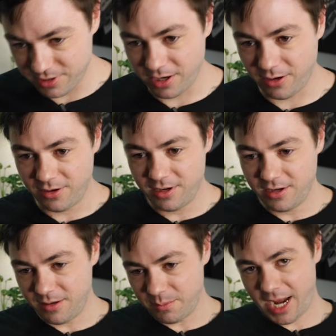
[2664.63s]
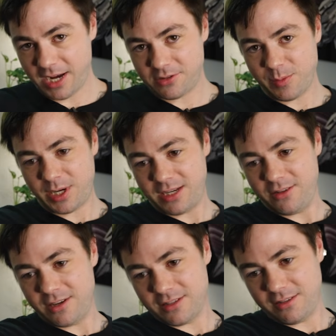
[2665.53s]
So Max, right behind
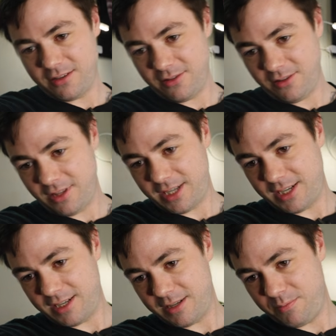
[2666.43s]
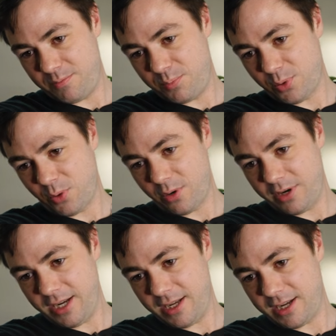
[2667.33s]
you, there's a little
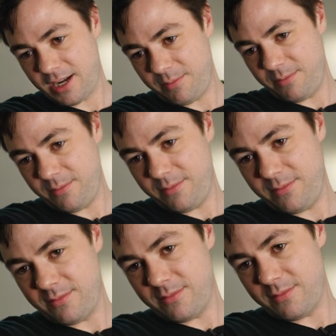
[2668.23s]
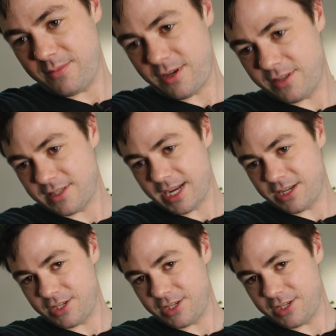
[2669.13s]
pouring cup on the second